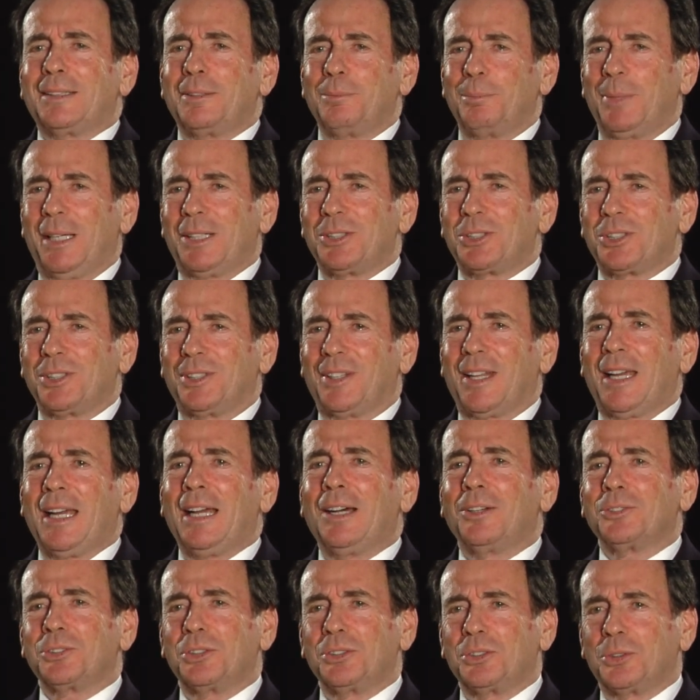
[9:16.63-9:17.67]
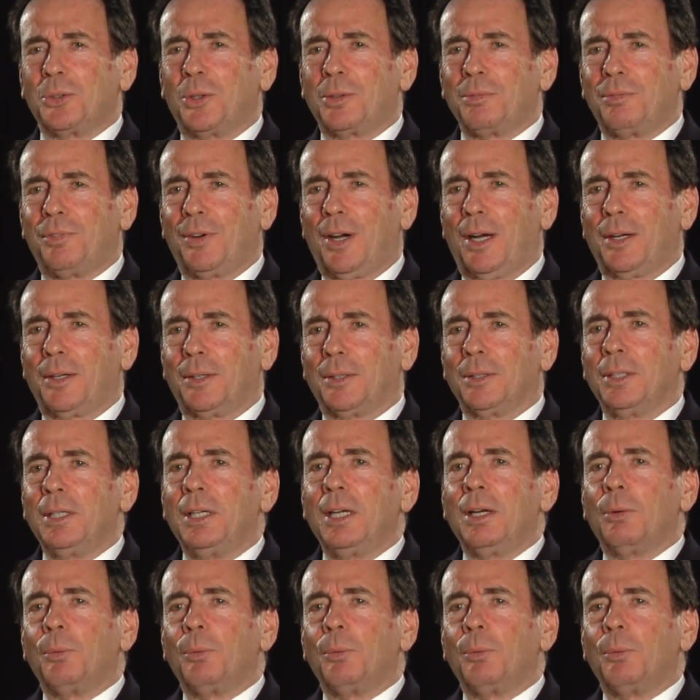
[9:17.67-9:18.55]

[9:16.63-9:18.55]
to mention the house is on fire.